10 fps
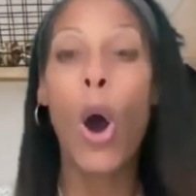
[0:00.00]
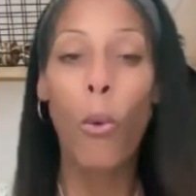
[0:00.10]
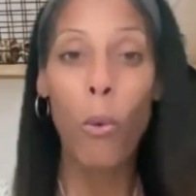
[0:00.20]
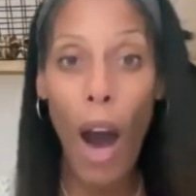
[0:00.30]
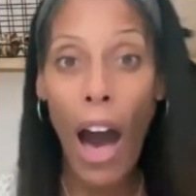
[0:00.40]

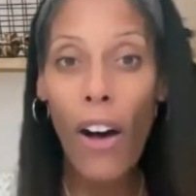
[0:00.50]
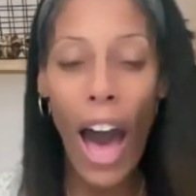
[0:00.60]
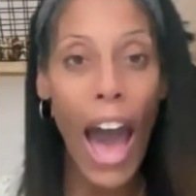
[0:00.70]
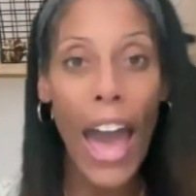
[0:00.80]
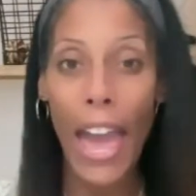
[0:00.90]
while
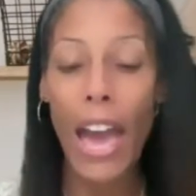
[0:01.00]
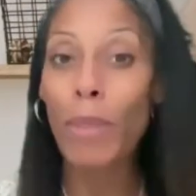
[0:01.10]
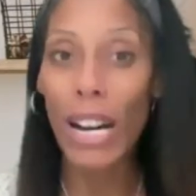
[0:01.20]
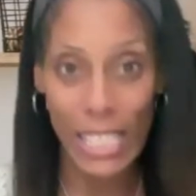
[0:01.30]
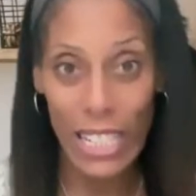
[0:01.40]
I am
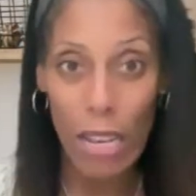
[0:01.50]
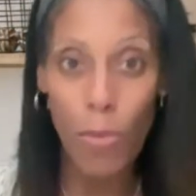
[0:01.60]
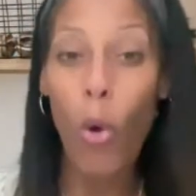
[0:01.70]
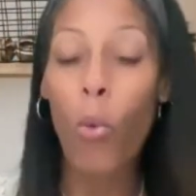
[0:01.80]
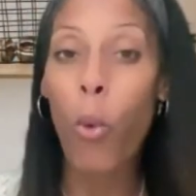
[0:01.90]
asleep,
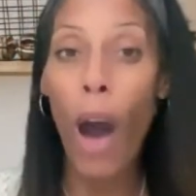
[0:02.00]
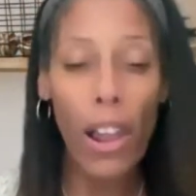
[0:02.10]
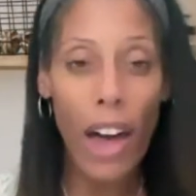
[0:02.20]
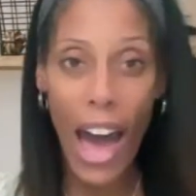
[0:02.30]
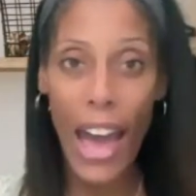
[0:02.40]
while I